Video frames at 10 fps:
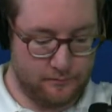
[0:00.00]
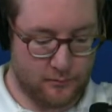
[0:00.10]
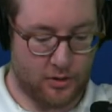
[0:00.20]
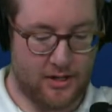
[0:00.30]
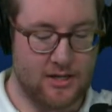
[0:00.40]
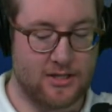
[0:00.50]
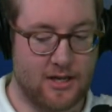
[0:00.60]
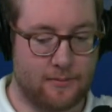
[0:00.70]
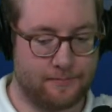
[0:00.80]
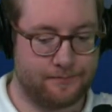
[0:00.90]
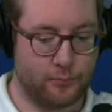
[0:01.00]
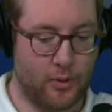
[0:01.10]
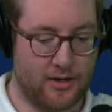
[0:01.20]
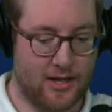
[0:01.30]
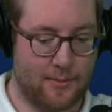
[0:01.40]
No, the Heat did
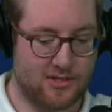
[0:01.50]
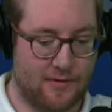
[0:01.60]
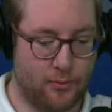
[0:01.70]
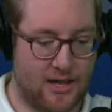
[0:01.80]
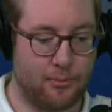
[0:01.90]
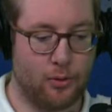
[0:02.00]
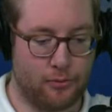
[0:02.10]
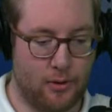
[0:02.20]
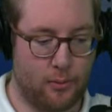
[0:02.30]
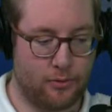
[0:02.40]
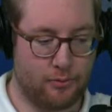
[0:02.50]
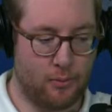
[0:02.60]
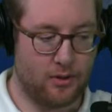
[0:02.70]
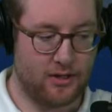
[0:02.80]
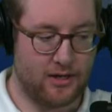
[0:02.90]
win Game 7 when they blew a
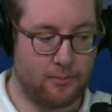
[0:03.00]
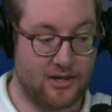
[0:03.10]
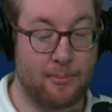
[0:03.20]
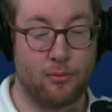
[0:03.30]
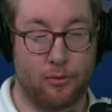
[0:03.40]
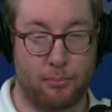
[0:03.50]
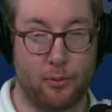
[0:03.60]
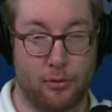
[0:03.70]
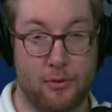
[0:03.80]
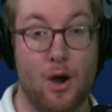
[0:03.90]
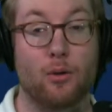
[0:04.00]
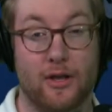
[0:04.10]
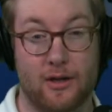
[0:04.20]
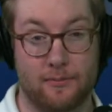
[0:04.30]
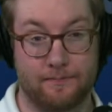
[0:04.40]
3-1 lead, but they blew a 3-0
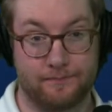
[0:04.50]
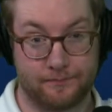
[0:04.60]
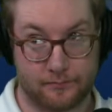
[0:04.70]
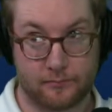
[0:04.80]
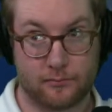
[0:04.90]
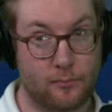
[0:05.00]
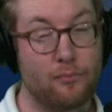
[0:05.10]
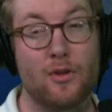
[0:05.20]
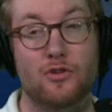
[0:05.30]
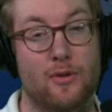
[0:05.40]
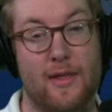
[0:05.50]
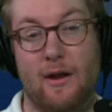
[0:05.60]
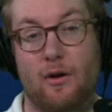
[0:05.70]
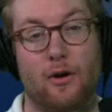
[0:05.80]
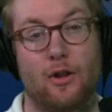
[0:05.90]
lead. So they
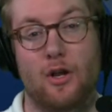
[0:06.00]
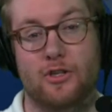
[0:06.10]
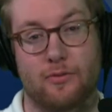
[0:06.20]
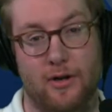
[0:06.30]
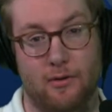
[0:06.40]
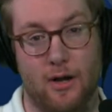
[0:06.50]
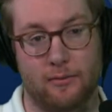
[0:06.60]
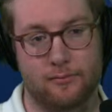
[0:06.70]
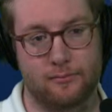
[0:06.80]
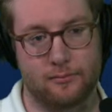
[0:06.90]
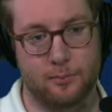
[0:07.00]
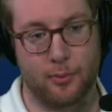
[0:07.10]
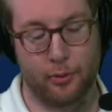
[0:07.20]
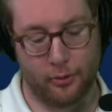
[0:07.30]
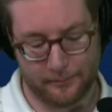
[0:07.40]
had already lost 3 in a row.
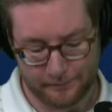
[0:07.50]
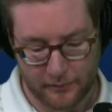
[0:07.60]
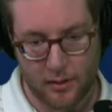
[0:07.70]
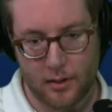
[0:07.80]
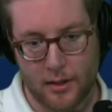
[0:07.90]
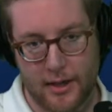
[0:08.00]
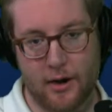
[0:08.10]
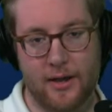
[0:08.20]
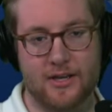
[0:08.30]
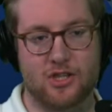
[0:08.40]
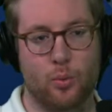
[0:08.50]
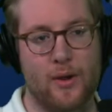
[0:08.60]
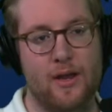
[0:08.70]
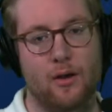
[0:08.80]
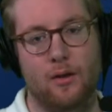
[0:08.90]
Brutal. Here is the
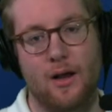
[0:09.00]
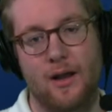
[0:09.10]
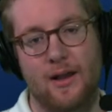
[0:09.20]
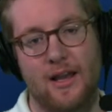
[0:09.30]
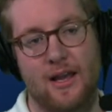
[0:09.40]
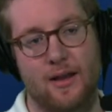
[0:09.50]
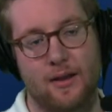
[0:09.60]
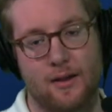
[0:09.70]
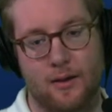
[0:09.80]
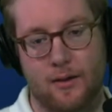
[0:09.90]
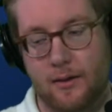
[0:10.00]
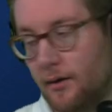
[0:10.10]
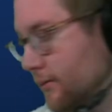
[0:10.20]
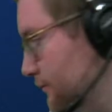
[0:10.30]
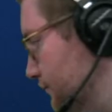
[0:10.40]
wheel. Oh.